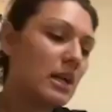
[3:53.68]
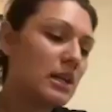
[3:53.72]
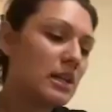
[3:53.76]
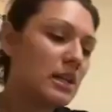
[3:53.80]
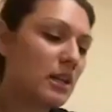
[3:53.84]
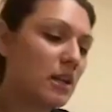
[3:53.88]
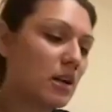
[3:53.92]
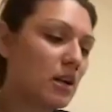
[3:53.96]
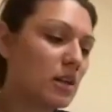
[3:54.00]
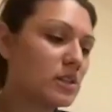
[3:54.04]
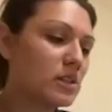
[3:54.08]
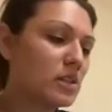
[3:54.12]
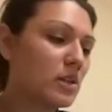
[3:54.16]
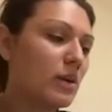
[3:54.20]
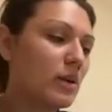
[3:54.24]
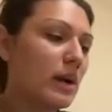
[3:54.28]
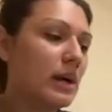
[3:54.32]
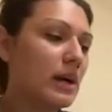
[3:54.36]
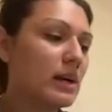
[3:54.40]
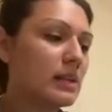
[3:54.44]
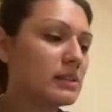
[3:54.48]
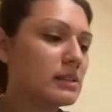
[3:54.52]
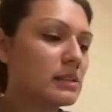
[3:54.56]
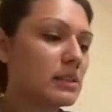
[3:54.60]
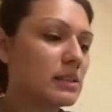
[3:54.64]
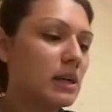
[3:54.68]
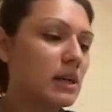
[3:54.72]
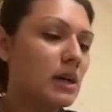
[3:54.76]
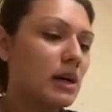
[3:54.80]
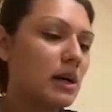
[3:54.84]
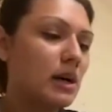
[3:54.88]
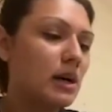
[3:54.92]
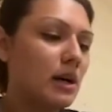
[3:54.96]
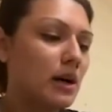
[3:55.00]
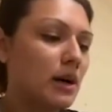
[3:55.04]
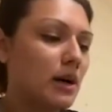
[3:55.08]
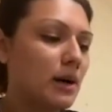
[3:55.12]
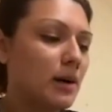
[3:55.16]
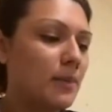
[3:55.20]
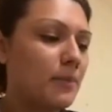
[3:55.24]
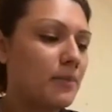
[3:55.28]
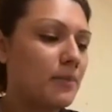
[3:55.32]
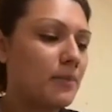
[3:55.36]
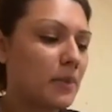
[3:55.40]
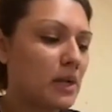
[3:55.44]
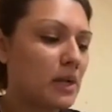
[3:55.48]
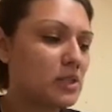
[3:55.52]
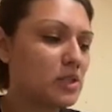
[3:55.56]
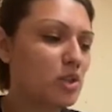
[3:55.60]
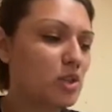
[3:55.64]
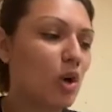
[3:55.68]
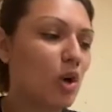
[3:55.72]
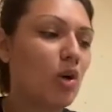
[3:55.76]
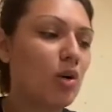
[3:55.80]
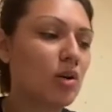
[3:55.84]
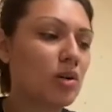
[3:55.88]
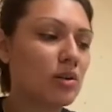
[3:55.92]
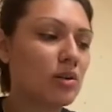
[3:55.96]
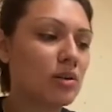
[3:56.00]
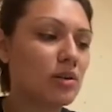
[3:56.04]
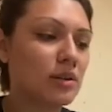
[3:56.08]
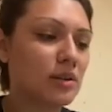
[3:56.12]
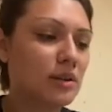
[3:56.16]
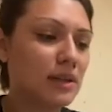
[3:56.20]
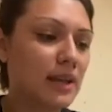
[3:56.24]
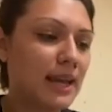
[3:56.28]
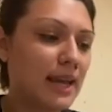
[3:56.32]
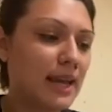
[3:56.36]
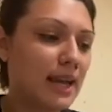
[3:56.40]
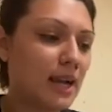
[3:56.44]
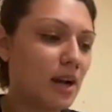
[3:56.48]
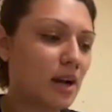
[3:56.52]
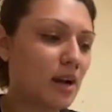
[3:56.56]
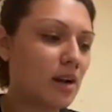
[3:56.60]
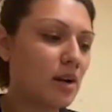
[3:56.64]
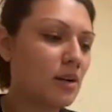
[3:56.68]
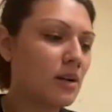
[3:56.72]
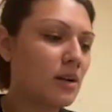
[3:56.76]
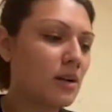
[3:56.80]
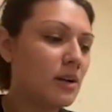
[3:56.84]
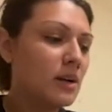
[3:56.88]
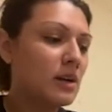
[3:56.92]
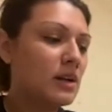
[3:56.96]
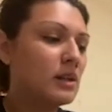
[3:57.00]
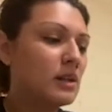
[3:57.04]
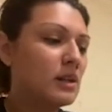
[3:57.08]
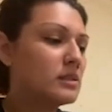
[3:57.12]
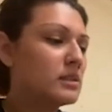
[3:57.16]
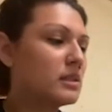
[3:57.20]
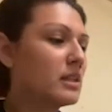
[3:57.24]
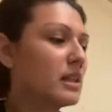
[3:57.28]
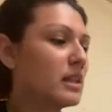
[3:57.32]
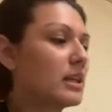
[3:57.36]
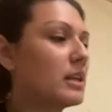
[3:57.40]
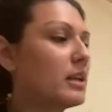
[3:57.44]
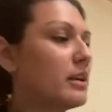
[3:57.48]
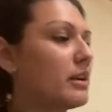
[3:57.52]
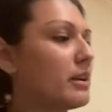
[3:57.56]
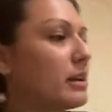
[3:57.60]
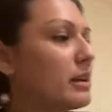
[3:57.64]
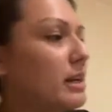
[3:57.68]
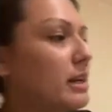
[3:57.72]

then it also has the adult care. So like here it